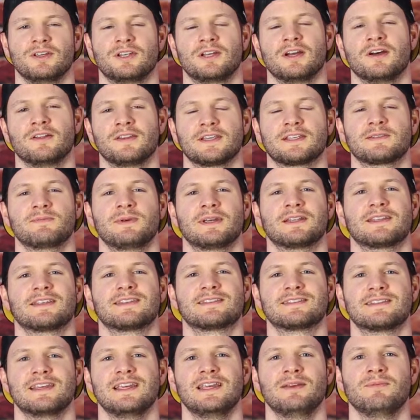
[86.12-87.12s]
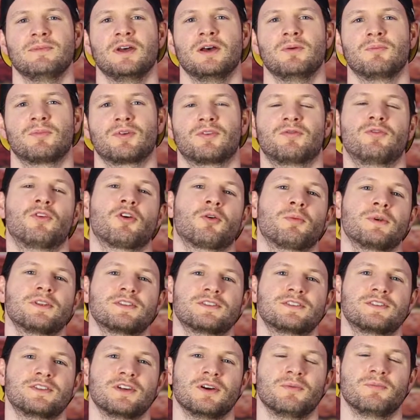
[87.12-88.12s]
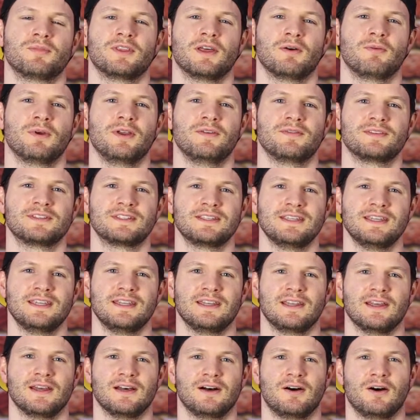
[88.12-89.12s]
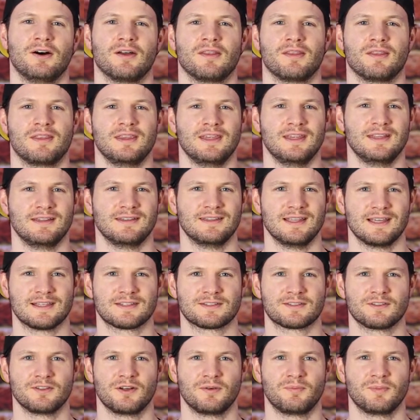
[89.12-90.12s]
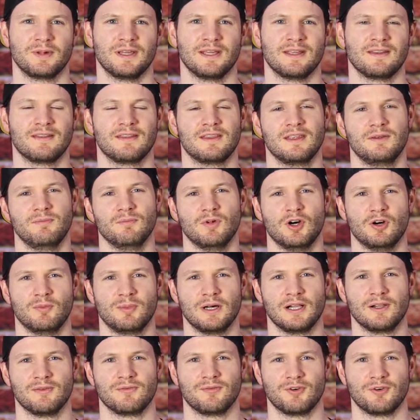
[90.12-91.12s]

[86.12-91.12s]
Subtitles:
you can't expect the same performance jump that we've seen on the desktop in the mobile